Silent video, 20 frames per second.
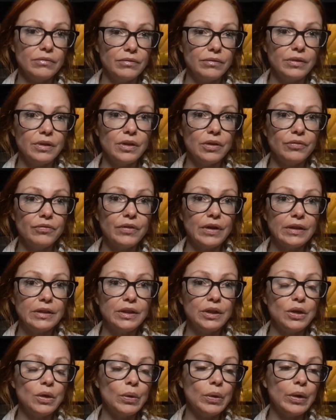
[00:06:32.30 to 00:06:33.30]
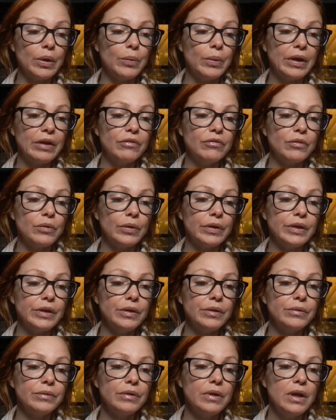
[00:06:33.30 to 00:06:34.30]
you know, finally going away for
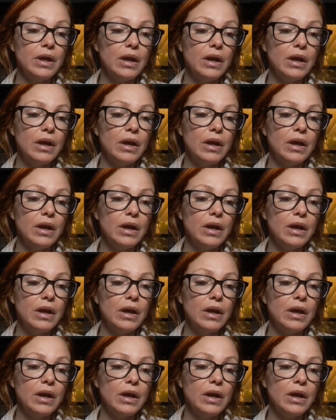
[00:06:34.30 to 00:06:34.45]
you.